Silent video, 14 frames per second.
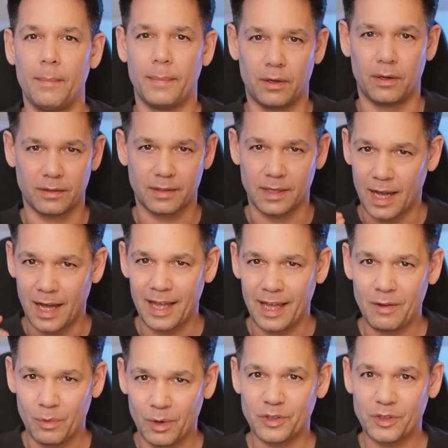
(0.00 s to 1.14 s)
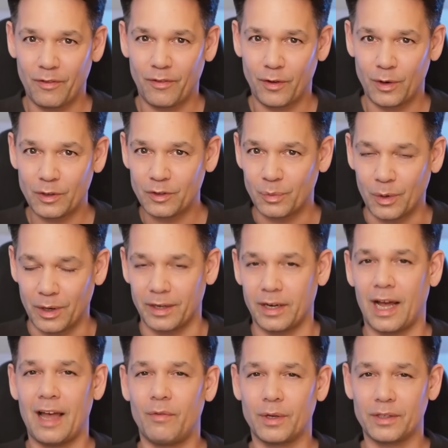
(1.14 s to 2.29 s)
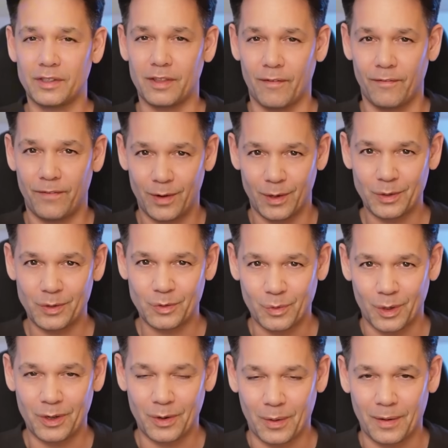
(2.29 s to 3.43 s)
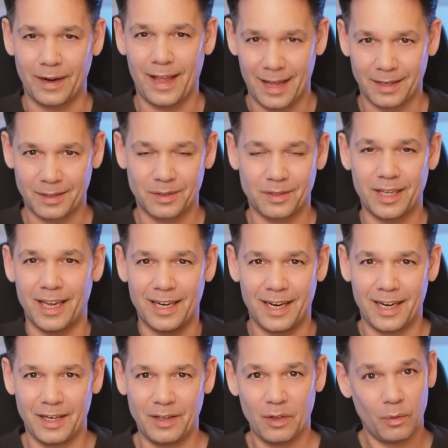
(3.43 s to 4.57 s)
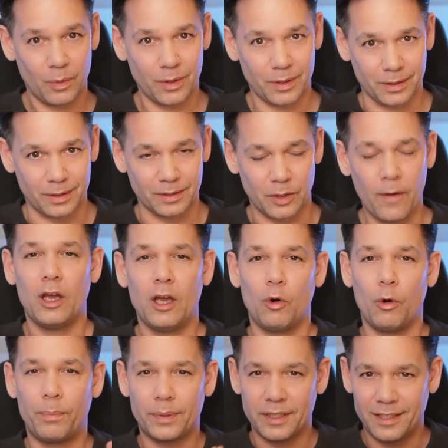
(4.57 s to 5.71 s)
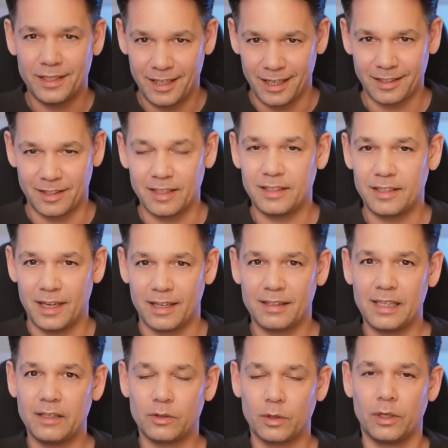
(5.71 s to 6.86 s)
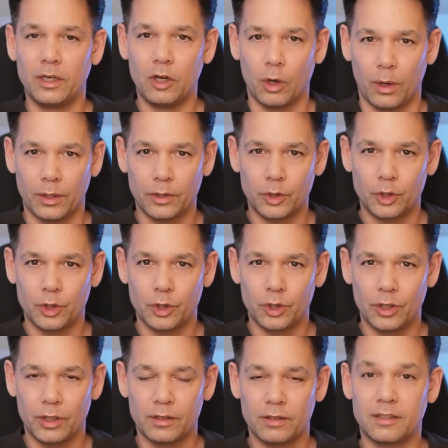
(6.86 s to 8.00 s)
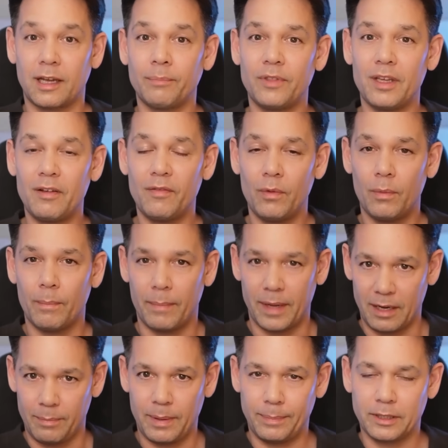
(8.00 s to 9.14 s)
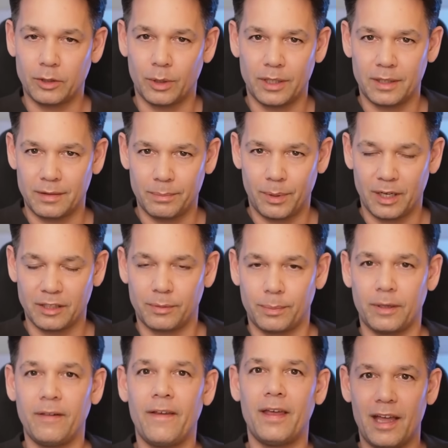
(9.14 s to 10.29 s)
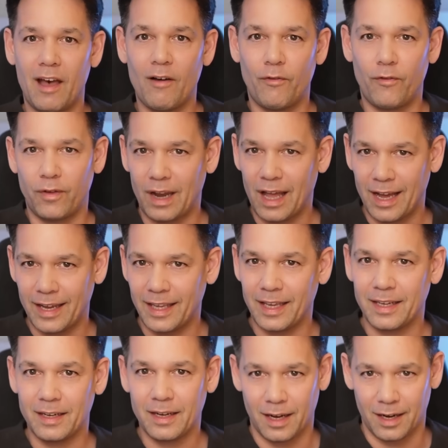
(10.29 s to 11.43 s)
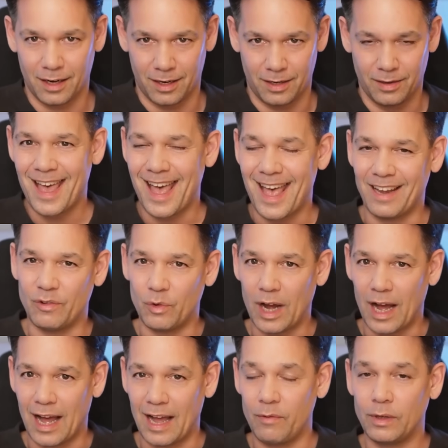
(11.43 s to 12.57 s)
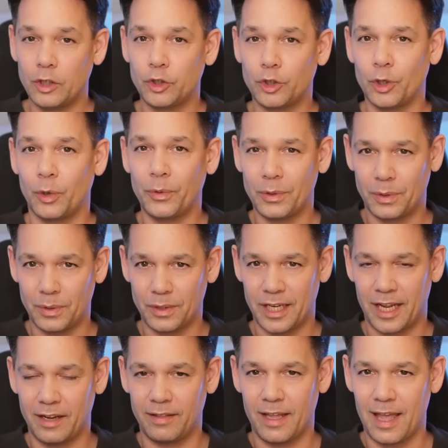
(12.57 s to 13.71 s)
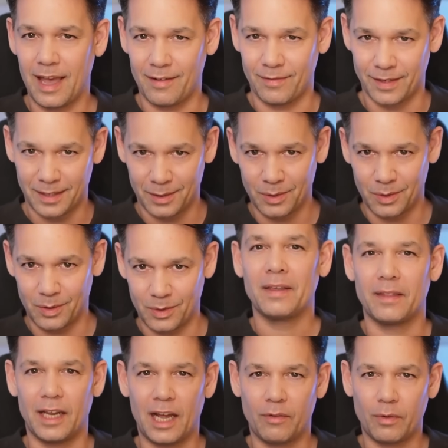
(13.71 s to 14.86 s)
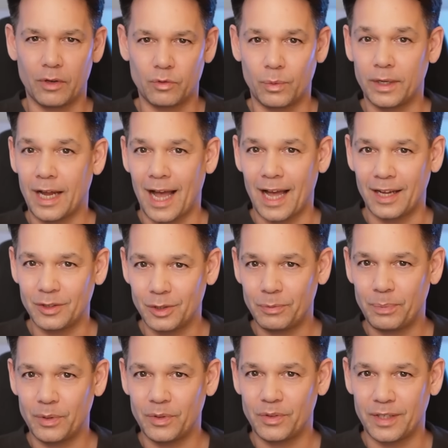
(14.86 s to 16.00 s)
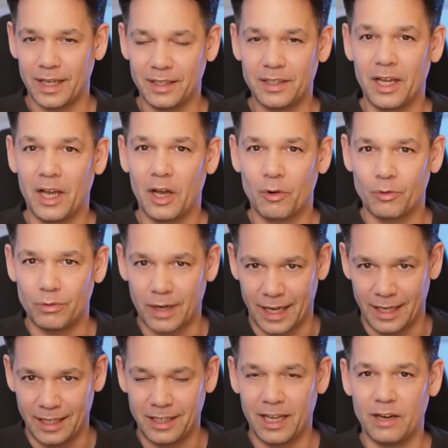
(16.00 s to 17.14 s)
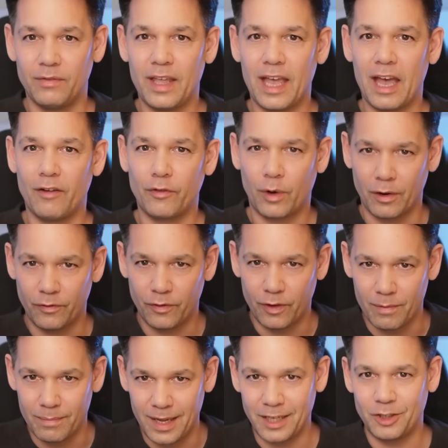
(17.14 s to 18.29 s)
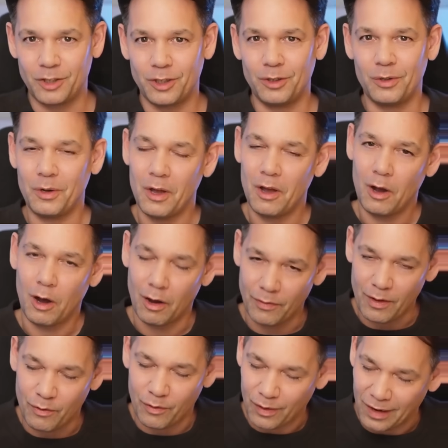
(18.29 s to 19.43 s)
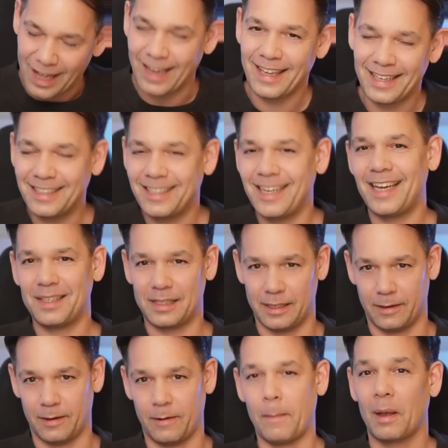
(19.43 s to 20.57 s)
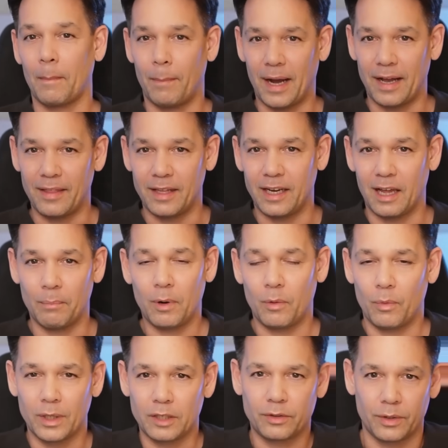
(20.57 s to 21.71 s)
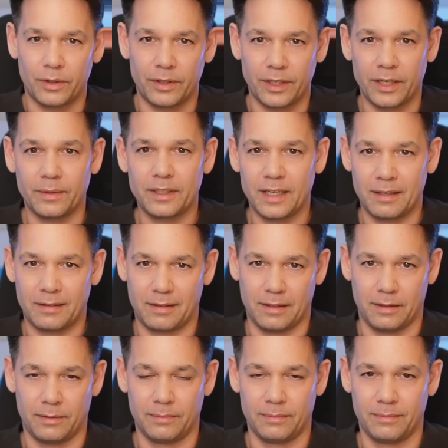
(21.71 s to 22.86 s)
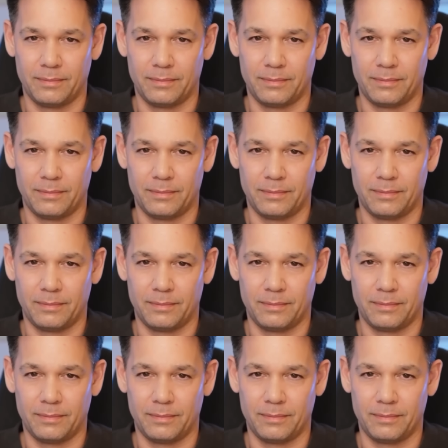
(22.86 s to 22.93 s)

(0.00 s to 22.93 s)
Because I was the first one. I was the first one on X and in the world who predicted Tesla is going to launch something many people thought is impossible, a flying car. And I will show you today the evidence that I was 100% right. And we have confirmation of a flying Tesla by the number one authority on Tesla.